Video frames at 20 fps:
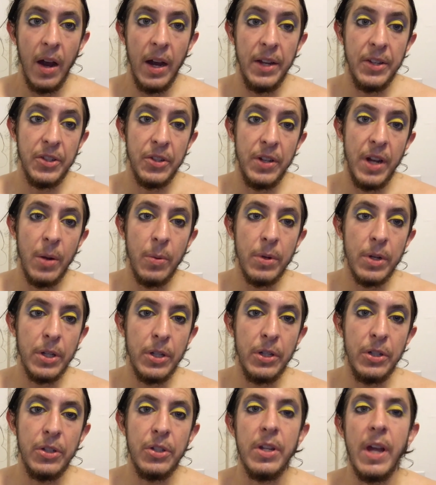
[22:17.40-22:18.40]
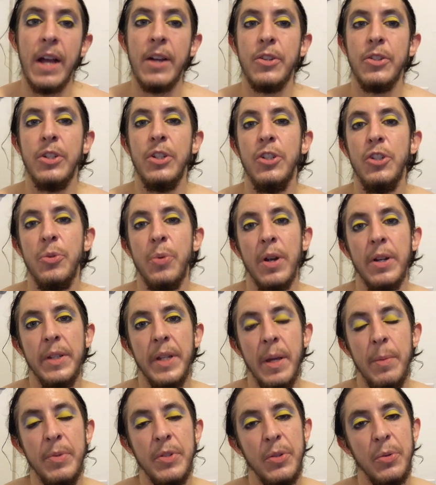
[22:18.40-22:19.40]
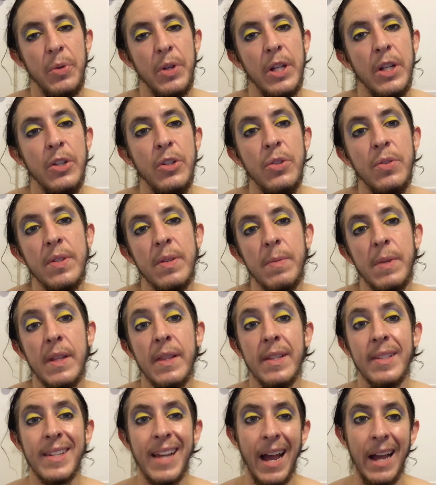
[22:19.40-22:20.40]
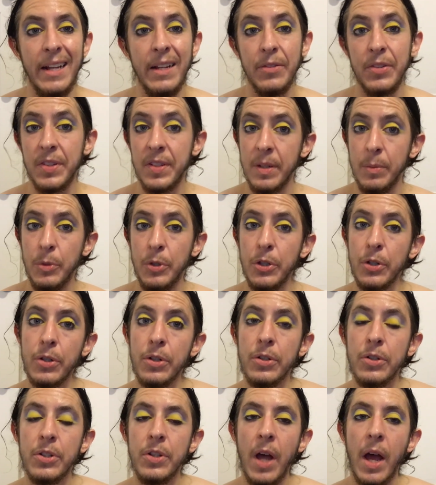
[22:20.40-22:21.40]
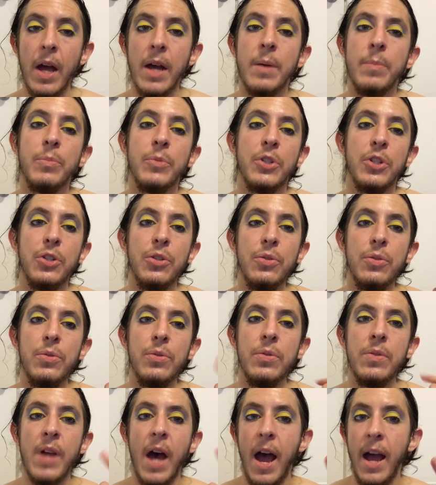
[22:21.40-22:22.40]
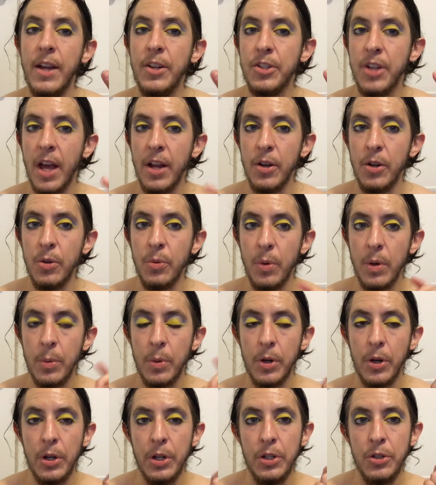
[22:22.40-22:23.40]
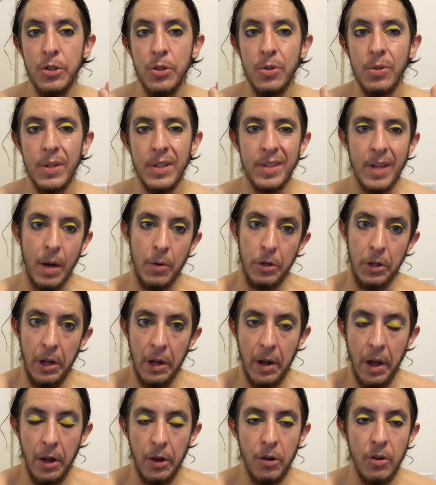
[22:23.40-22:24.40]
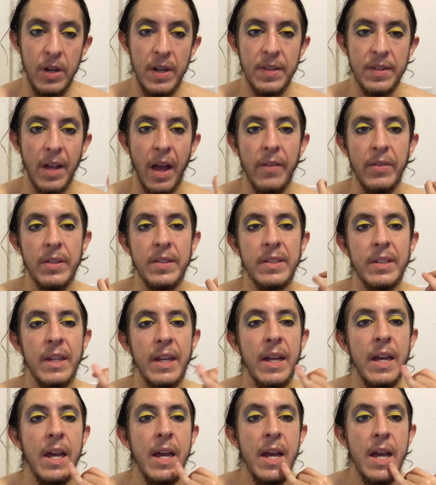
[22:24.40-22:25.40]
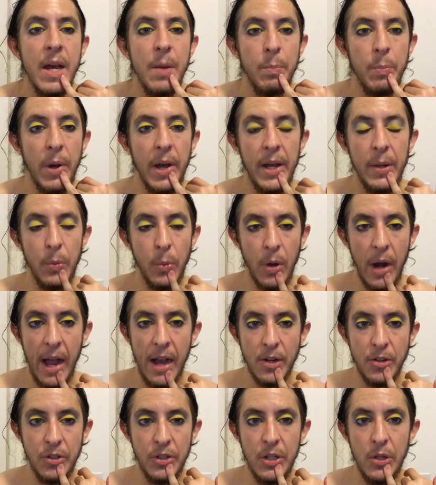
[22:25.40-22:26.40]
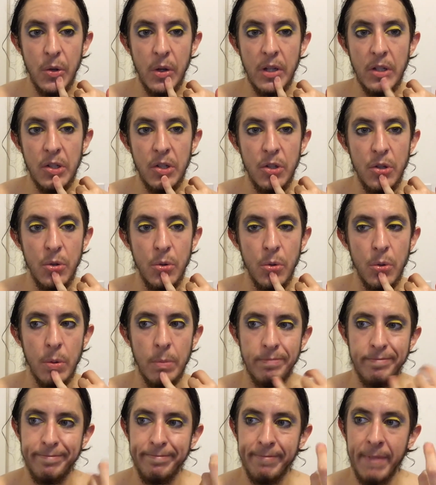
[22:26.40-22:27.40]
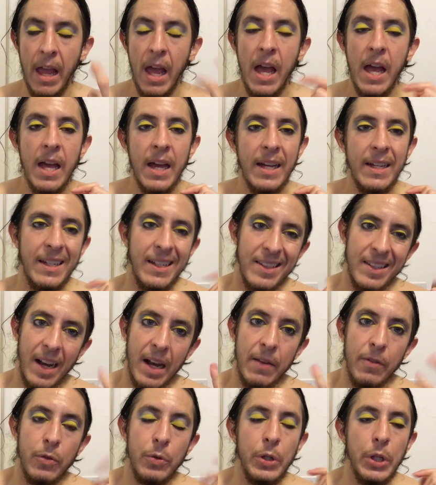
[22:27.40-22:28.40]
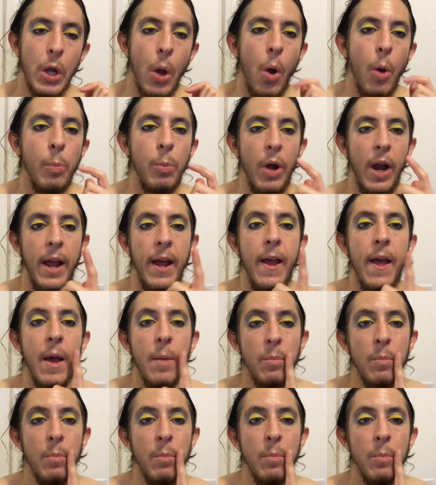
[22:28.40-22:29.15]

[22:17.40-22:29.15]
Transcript: All right, so now we're going to actually do our lips, and we're going to do something that's kind of similar to the eyeshadow, where we're going to do, it's not really a cut crease, obviously, but we're actually going to do, and it's not even really ombre,